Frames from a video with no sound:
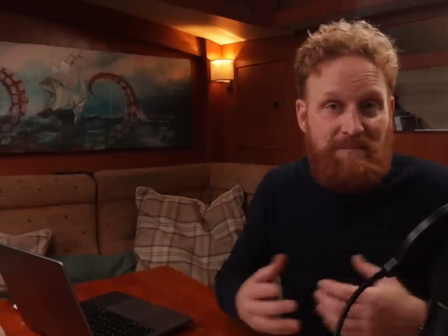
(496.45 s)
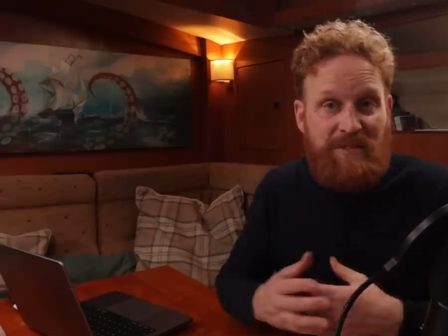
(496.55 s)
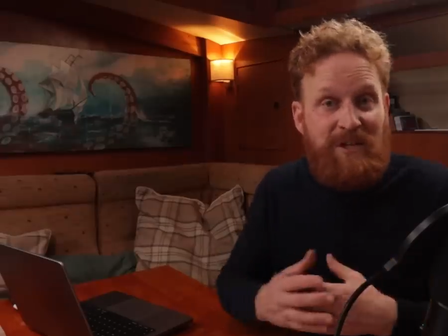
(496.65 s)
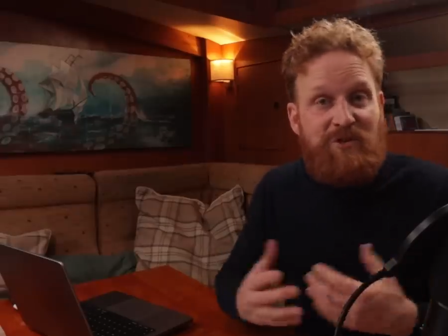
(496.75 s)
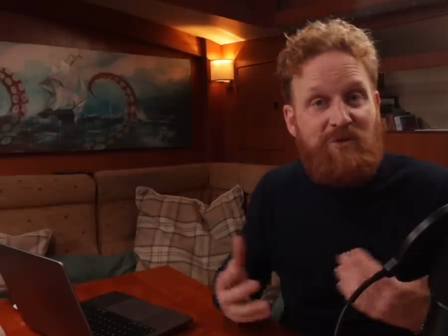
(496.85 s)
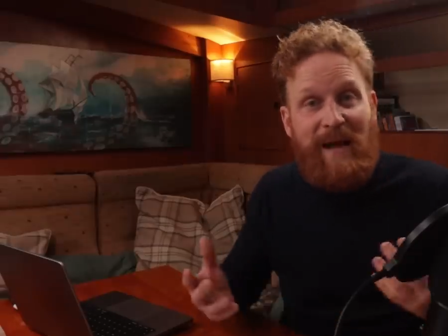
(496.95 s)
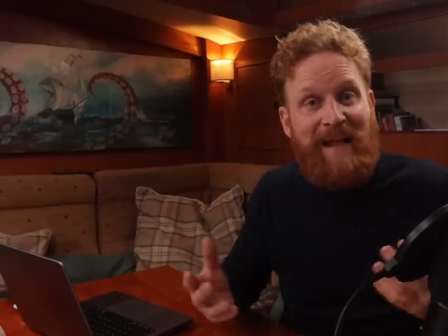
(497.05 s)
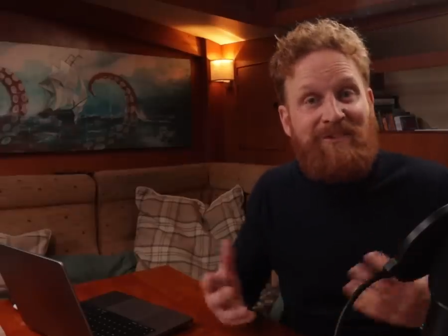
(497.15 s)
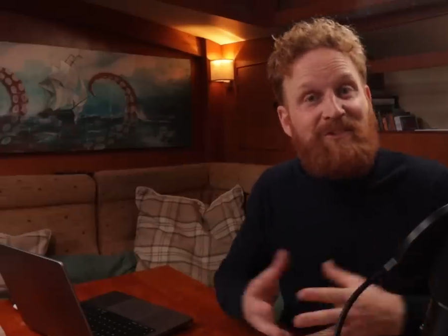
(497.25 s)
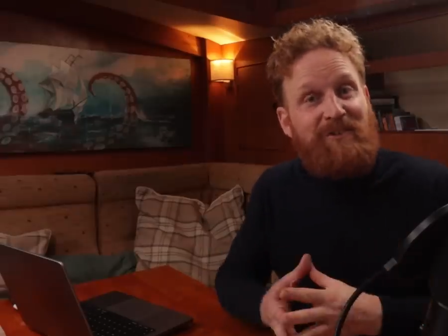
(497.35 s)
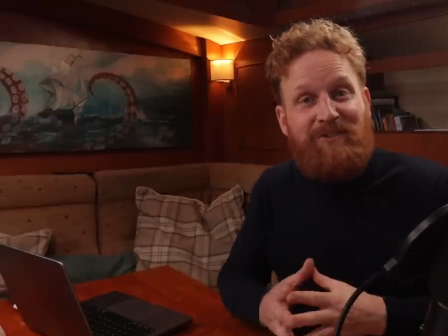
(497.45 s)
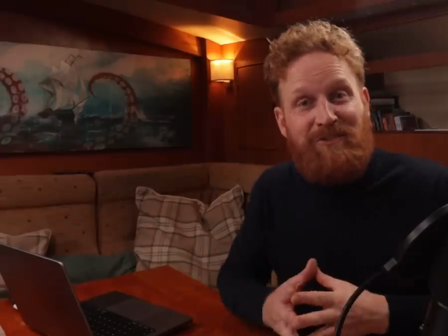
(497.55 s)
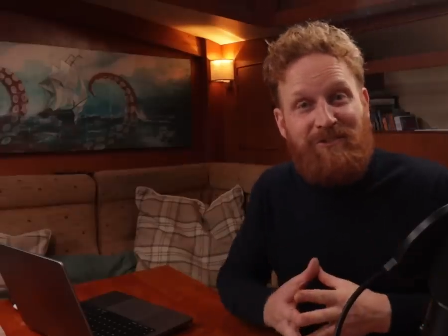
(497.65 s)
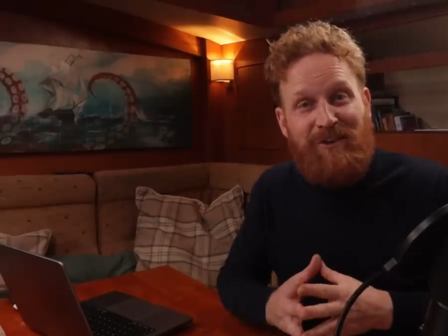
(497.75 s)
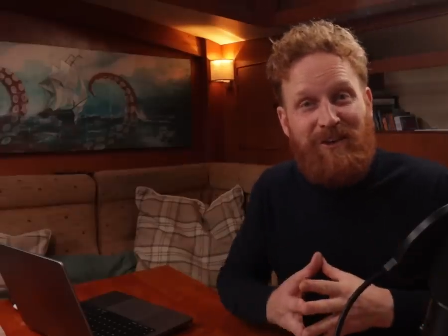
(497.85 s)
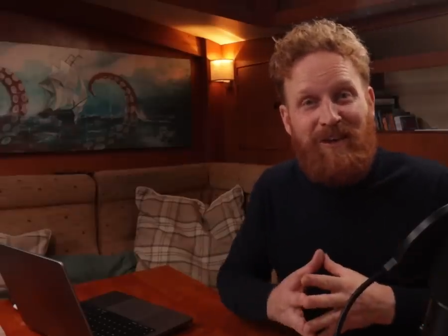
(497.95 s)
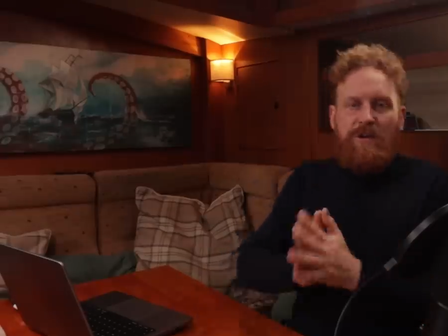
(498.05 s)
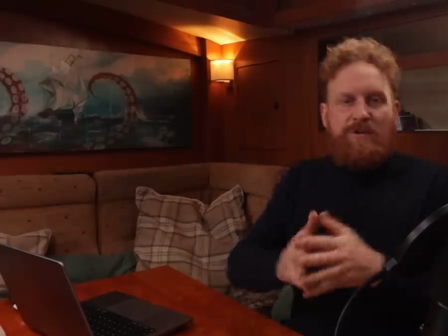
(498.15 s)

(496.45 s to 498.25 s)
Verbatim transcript: potential ancestors.